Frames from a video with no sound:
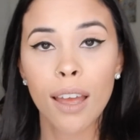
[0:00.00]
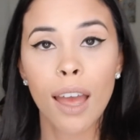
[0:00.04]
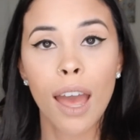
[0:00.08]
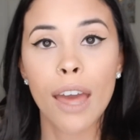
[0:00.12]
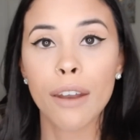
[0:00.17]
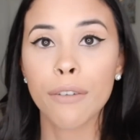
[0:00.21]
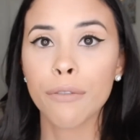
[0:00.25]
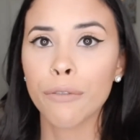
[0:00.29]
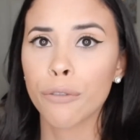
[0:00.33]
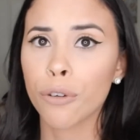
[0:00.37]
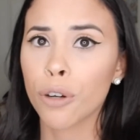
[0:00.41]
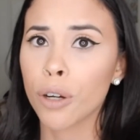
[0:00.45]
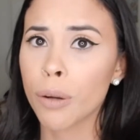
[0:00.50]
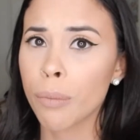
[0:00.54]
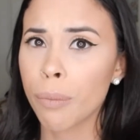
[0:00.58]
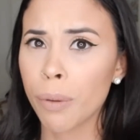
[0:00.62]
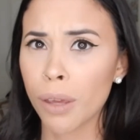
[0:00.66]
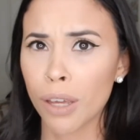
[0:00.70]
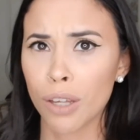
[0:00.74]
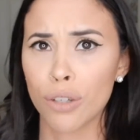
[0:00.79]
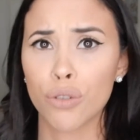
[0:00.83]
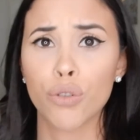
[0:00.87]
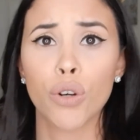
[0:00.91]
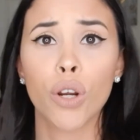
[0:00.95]
and for it
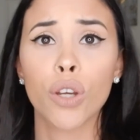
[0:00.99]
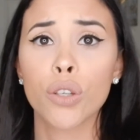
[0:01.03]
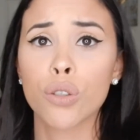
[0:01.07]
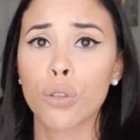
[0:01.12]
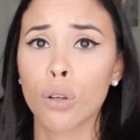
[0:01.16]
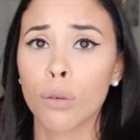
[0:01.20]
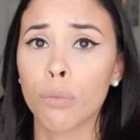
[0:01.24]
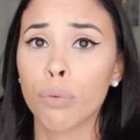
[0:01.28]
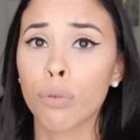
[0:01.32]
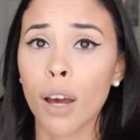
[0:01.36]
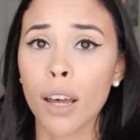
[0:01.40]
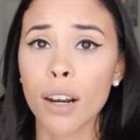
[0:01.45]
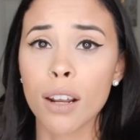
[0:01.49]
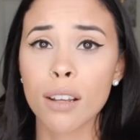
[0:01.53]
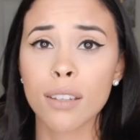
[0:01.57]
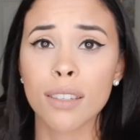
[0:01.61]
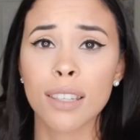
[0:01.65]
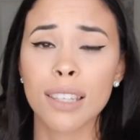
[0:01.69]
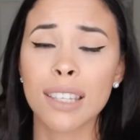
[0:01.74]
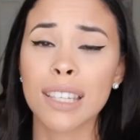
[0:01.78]
being a drugstore product,